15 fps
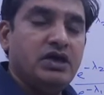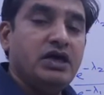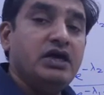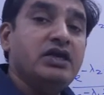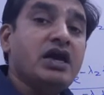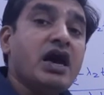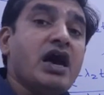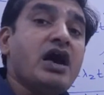
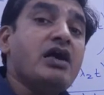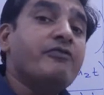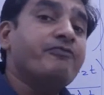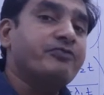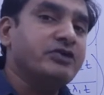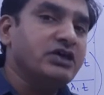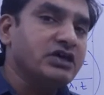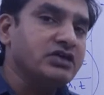and
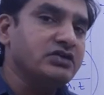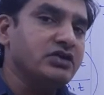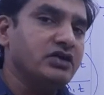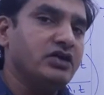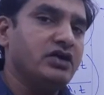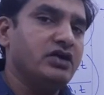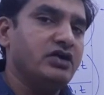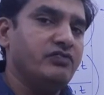after
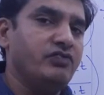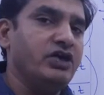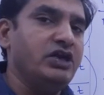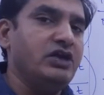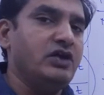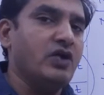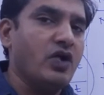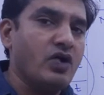a
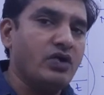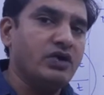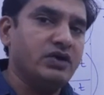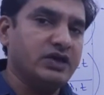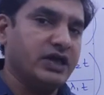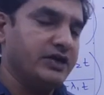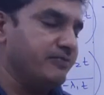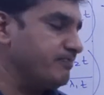very long
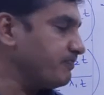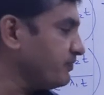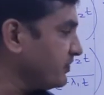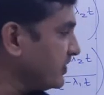time